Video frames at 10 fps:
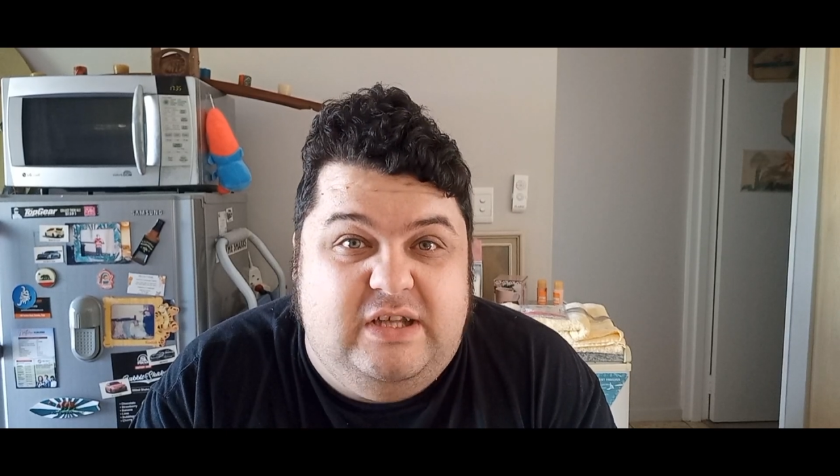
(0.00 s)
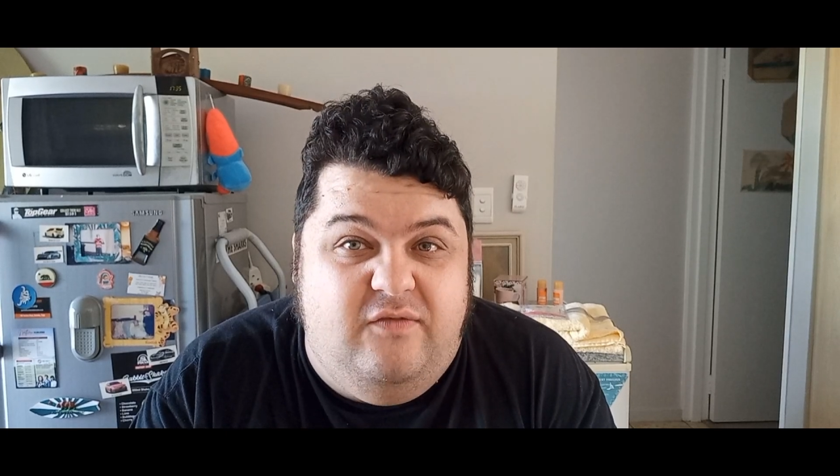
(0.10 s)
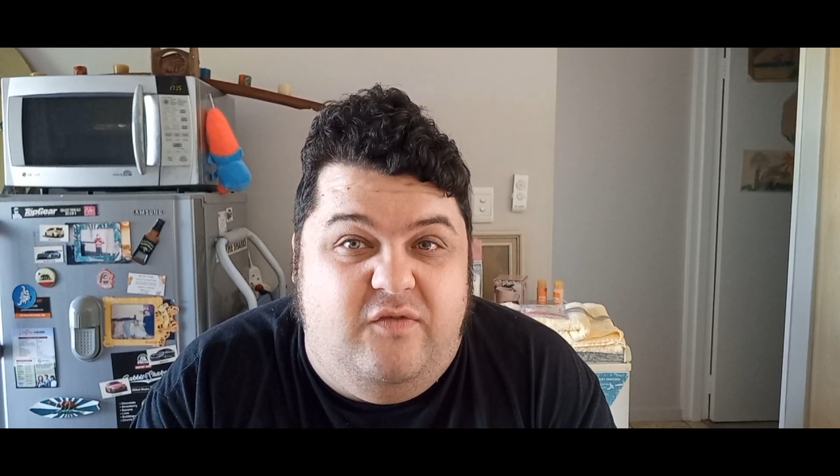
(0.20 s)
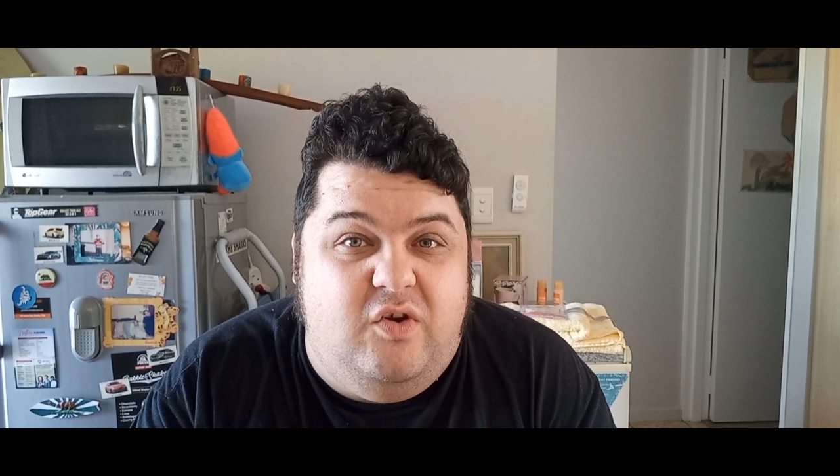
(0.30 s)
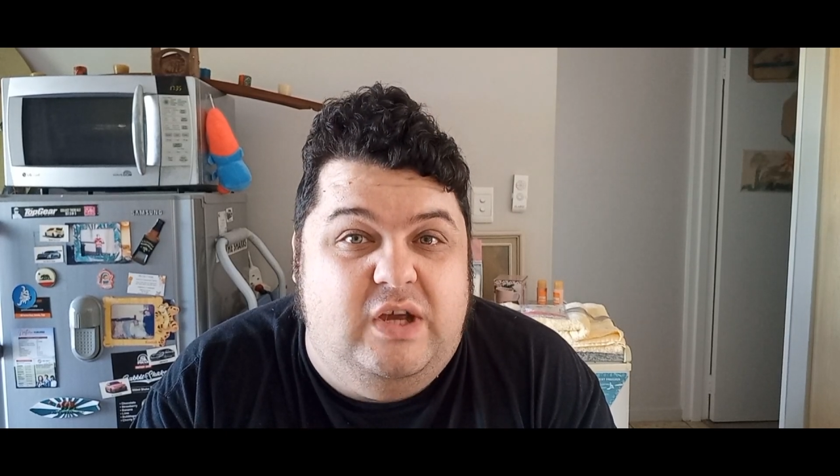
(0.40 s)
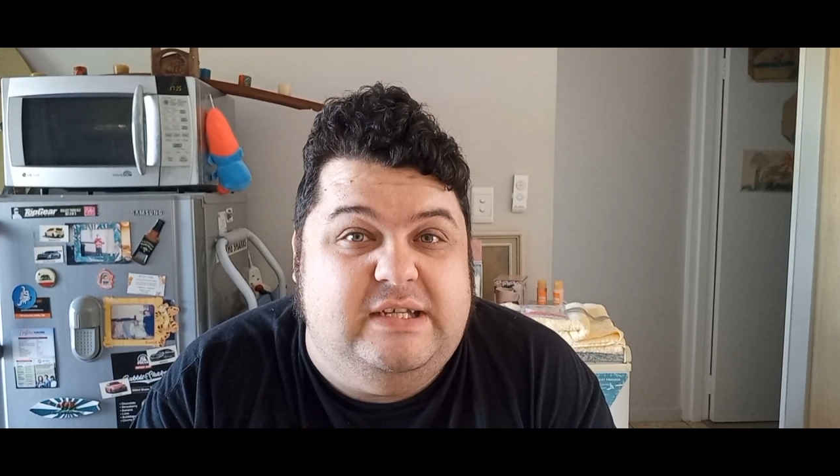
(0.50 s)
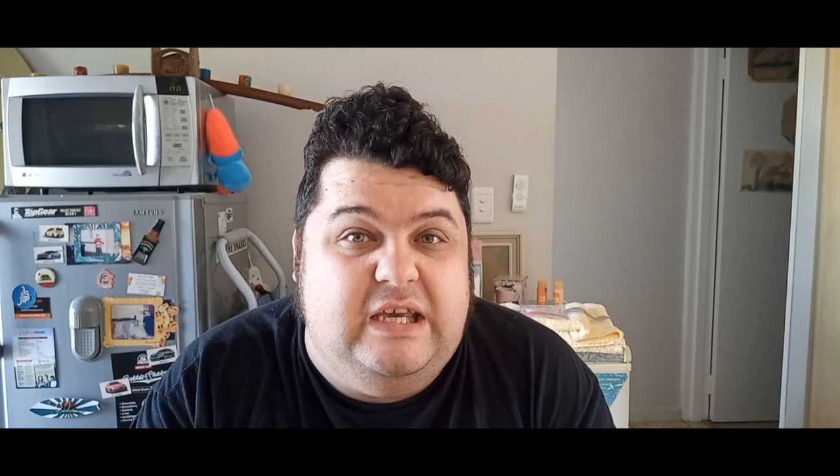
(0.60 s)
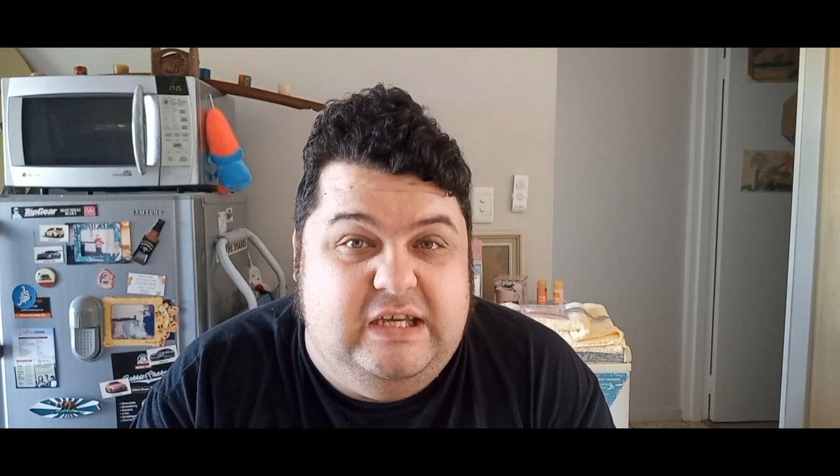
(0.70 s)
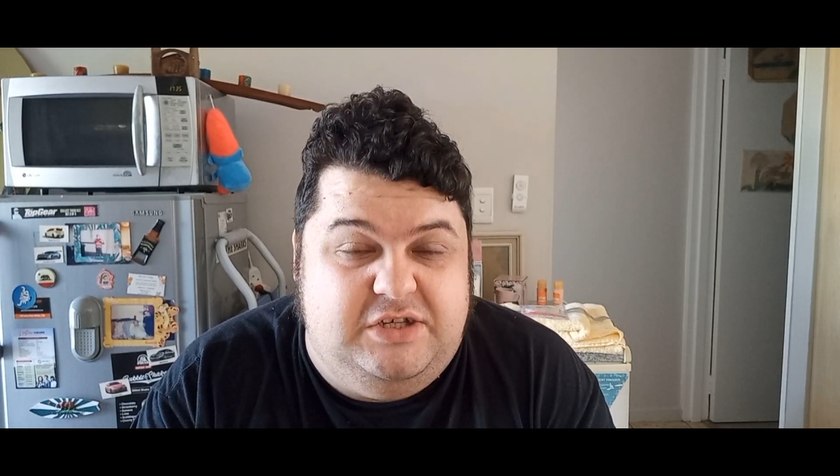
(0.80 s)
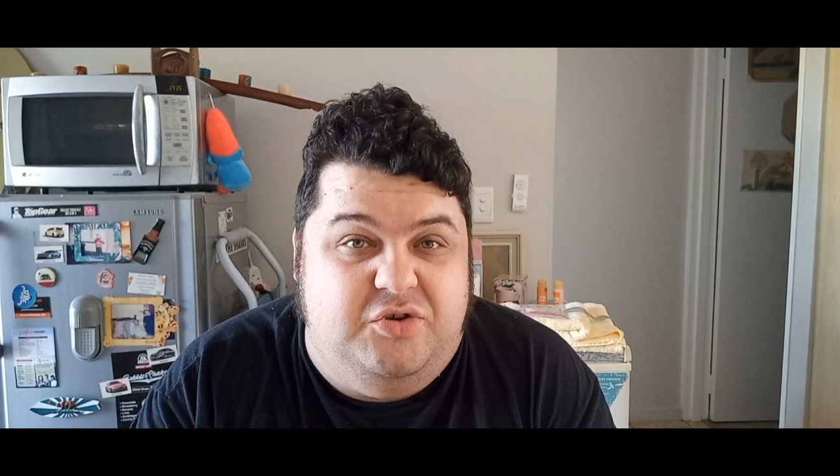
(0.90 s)
and the Furious
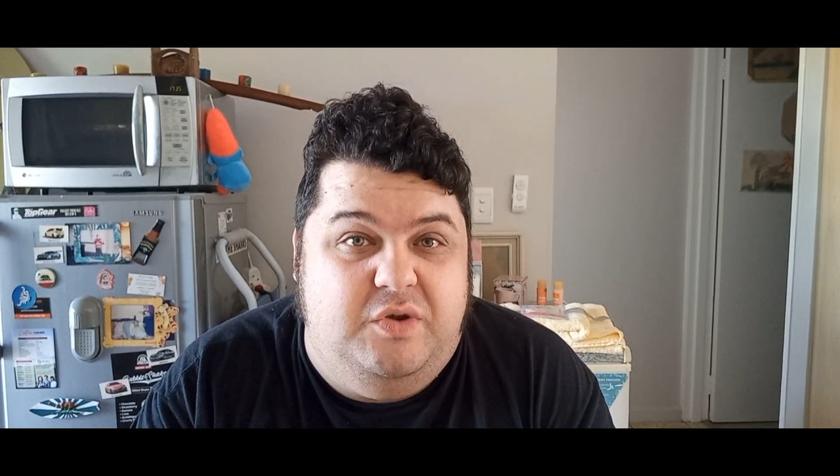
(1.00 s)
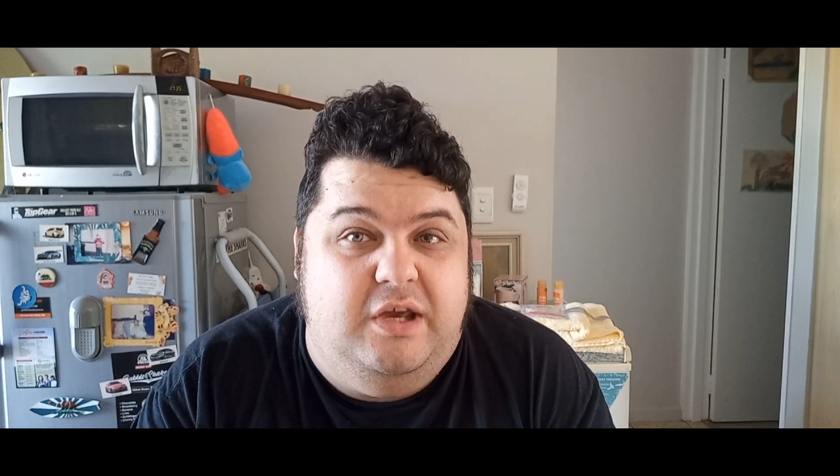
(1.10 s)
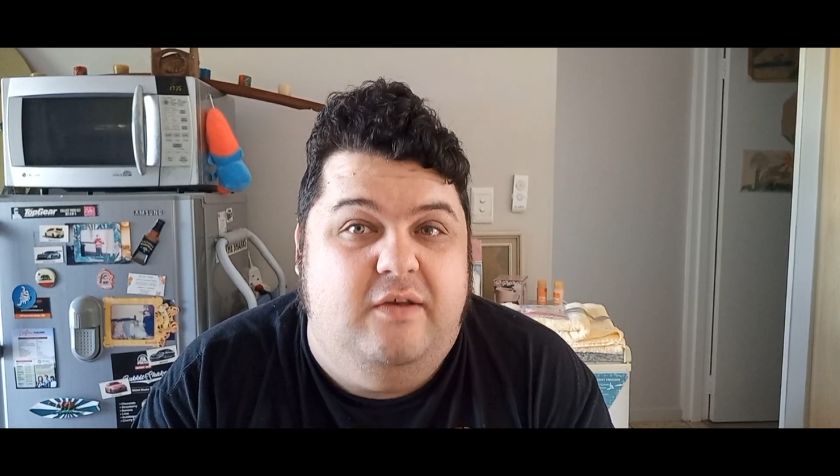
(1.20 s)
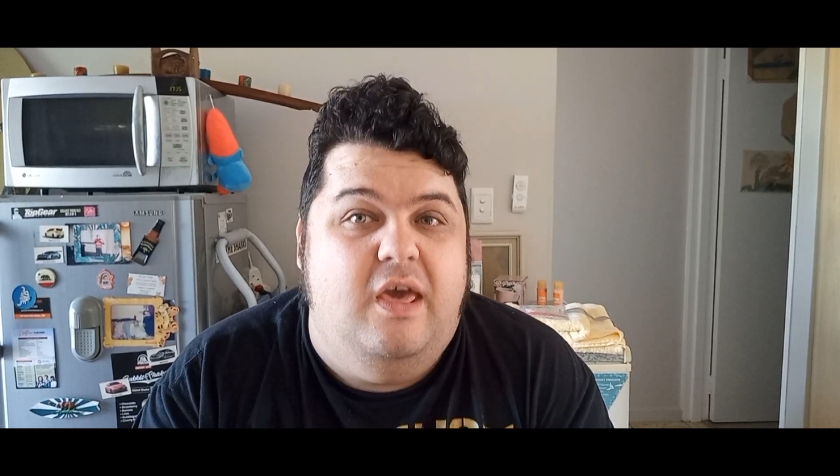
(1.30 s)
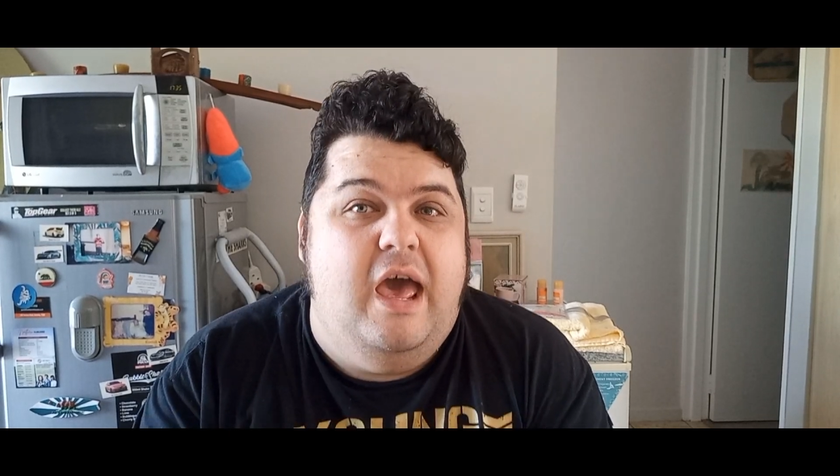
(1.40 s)
history.